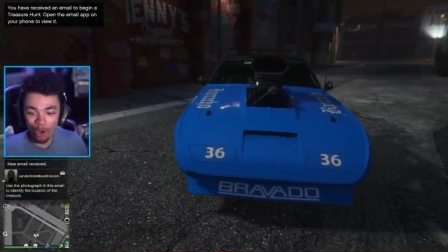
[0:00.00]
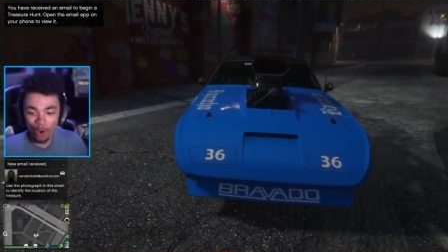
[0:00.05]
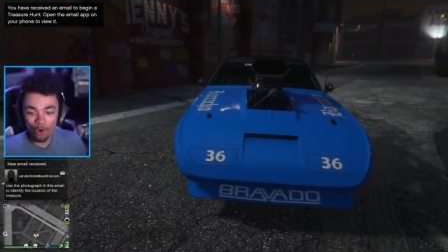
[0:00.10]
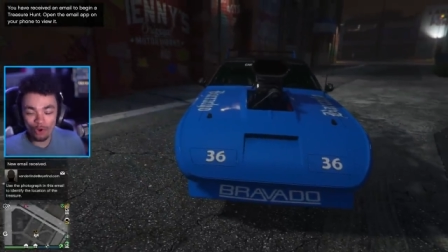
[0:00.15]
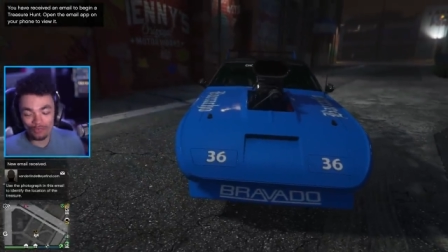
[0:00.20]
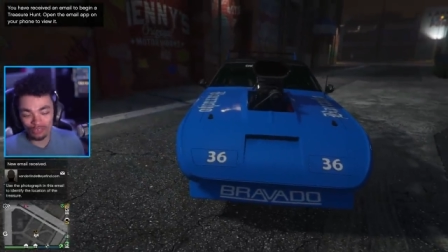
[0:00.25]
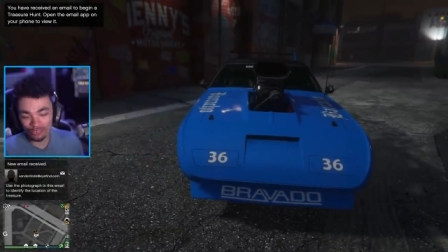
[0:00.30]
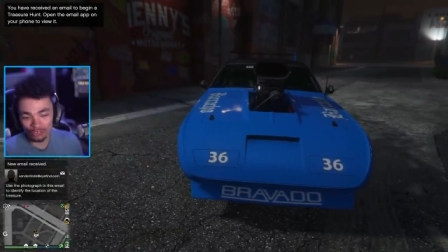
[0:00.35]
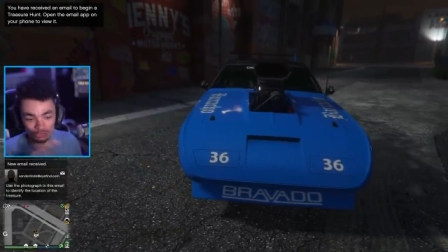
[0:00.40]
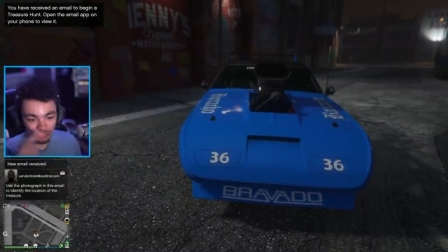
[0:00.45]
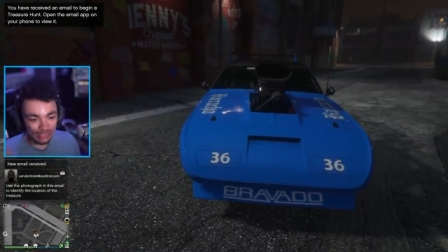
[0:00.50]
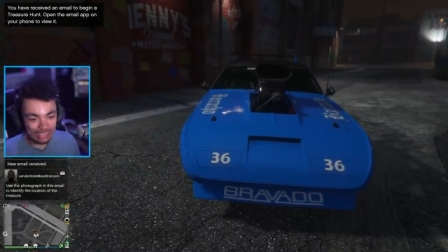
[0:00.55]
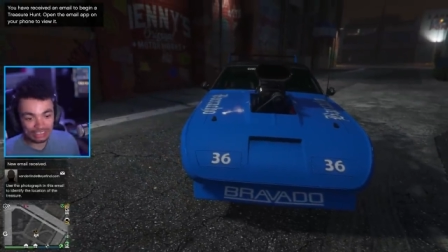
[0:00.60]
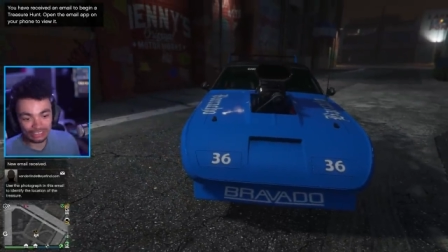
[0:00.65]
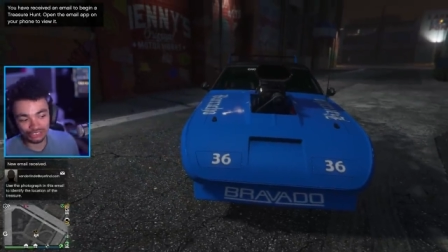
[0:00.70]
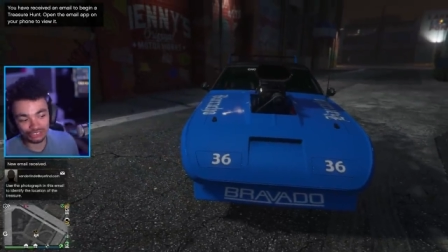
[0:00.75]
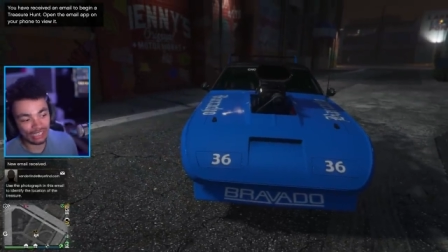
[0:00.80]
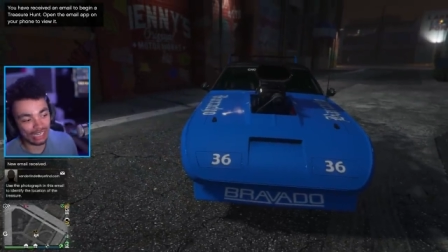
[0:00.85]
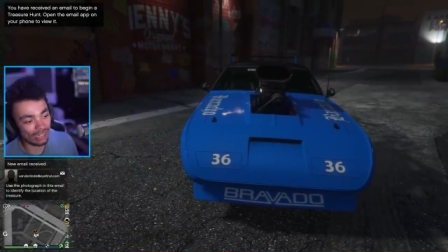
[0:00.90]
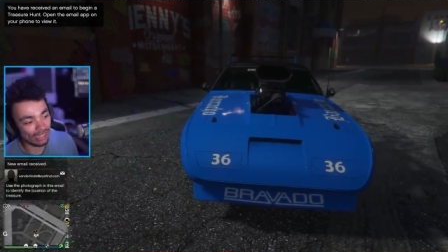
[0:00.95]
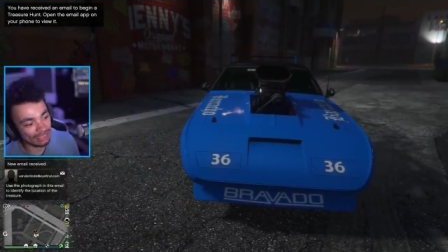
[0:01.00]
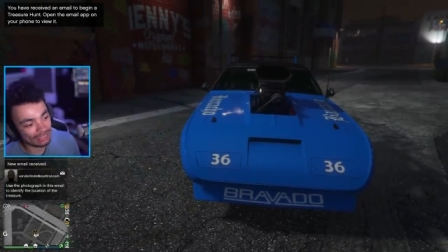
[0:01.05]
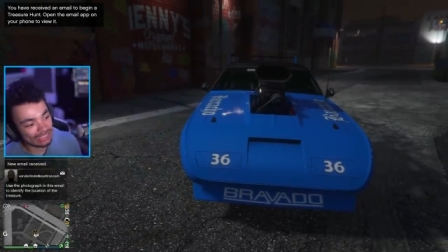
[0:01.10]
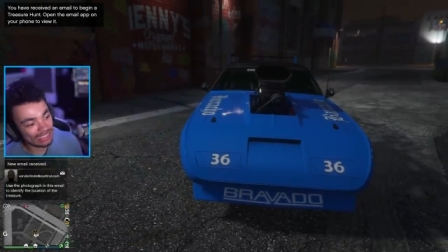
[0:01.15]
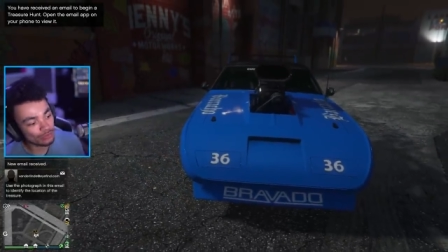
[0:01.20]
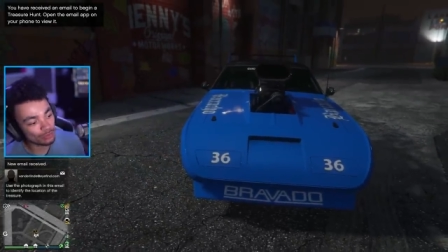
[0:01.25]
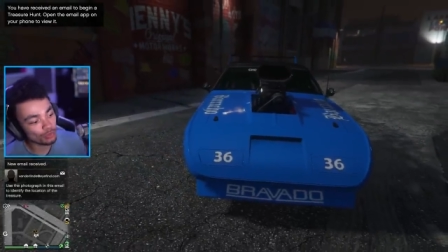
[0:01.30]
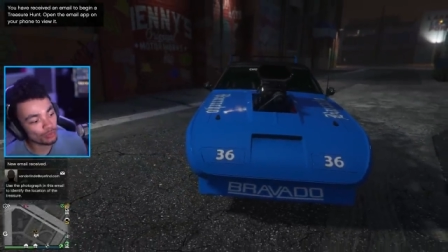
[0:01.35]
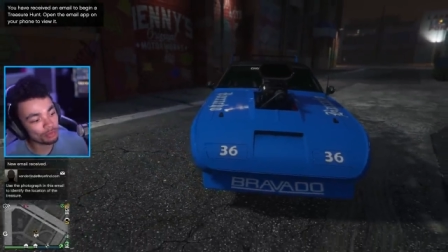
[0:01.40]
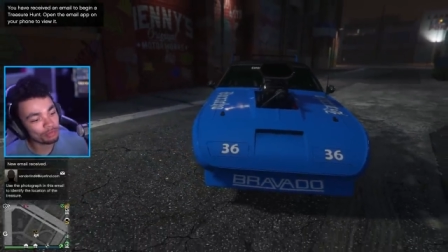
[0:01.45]
oval racetrack because
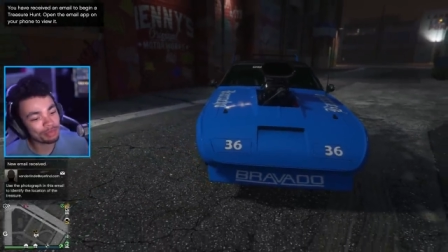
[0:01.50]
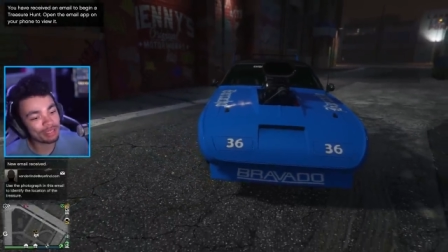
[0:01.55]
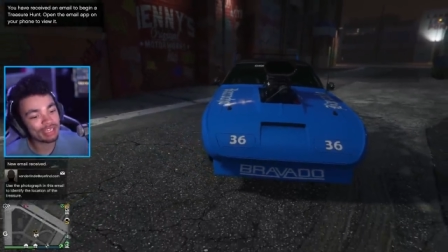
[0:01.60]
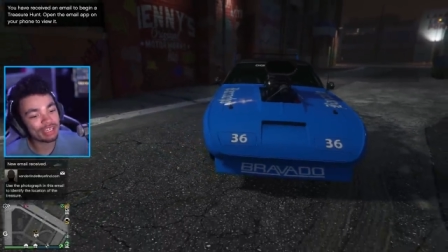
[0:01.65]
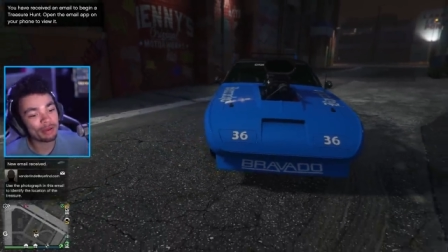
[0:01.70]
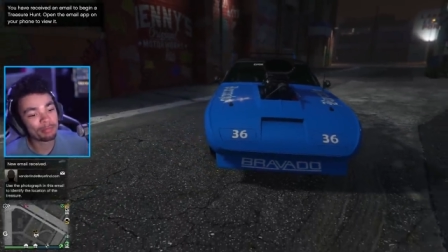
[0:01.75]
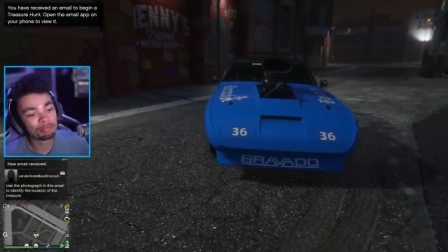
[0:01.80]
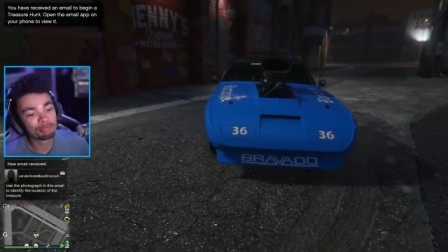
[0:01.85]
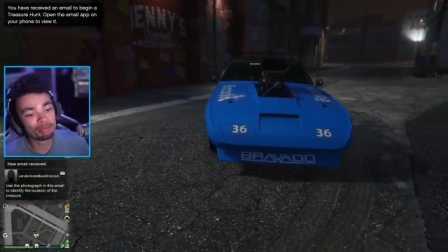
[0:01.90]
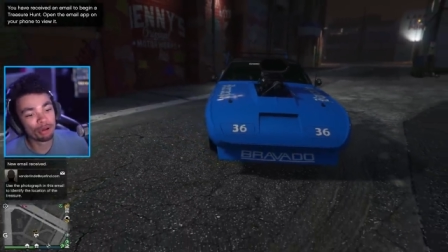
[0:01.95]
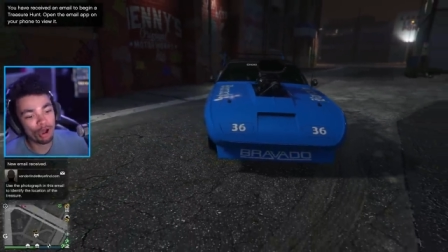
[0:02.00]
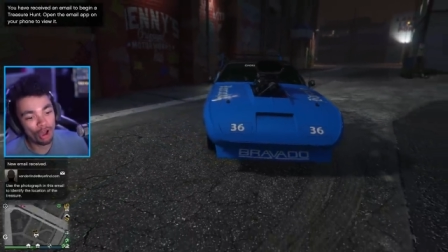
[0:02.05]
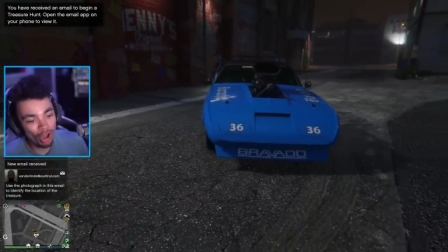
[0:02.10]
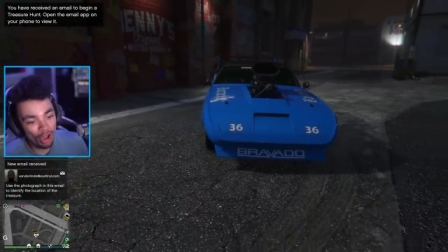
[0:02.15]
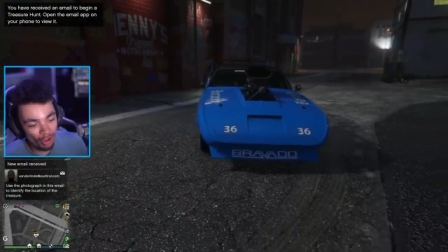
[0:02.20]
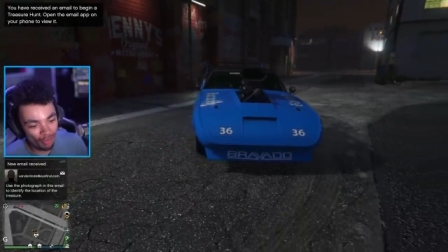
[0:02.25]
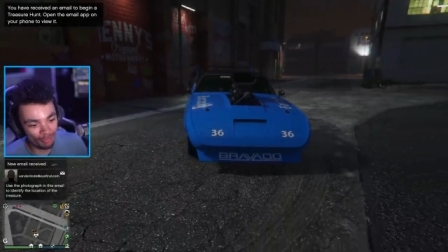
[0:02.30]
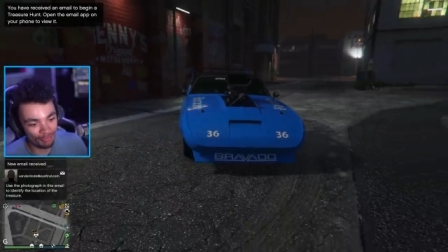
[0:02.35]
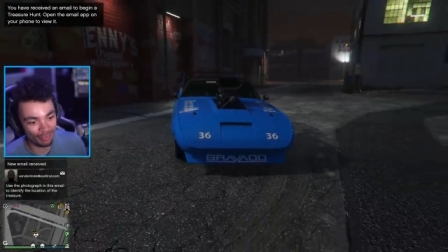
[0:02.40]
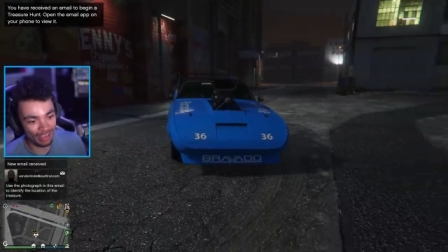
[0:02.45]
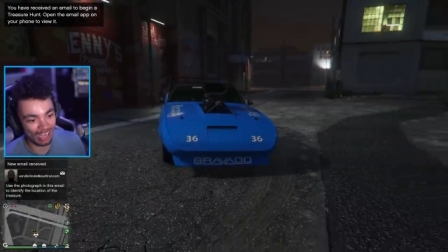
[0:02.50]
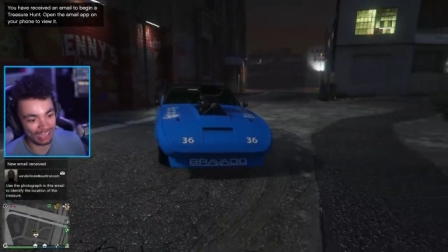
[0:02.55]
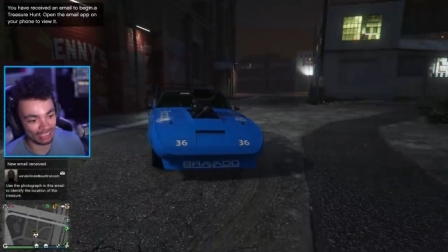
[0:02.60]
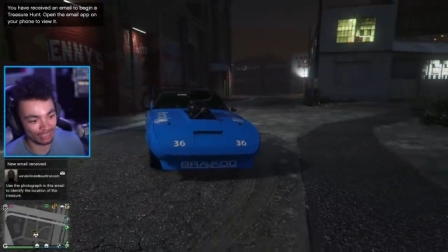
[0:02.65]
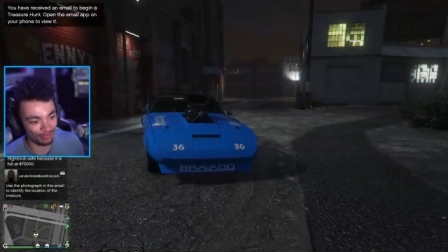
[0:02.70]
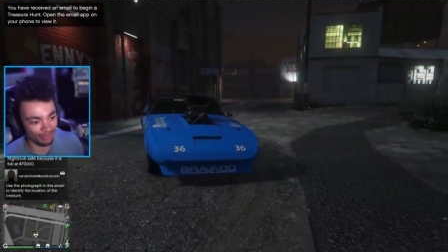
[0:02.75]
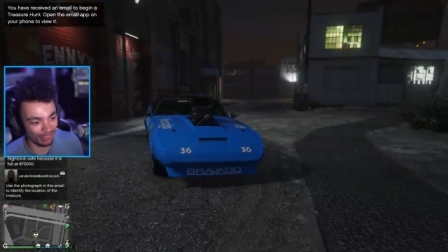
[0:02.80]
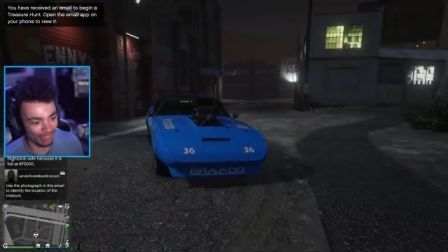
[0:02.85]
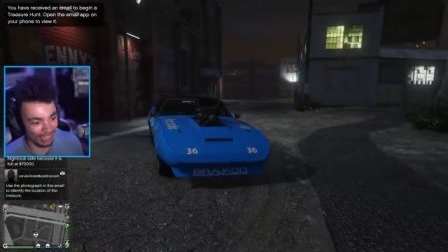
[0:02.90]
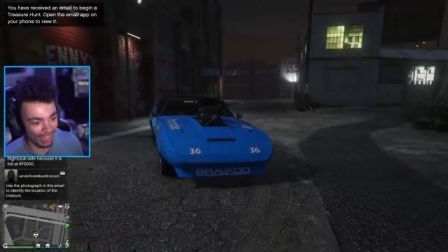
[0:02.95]
this would be
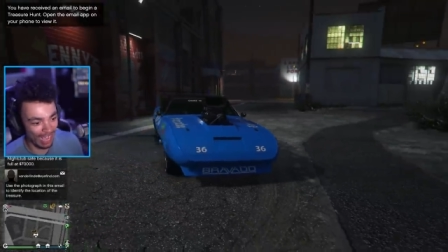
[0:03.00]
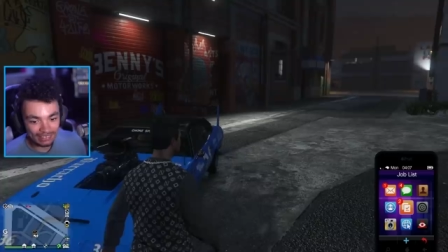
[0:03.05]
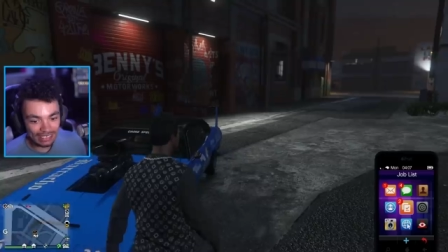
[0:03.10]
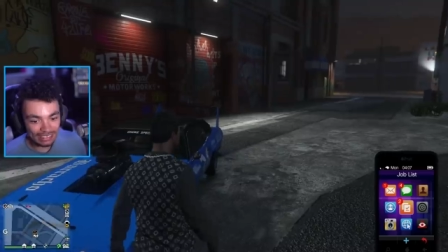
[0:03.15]
perfect for that.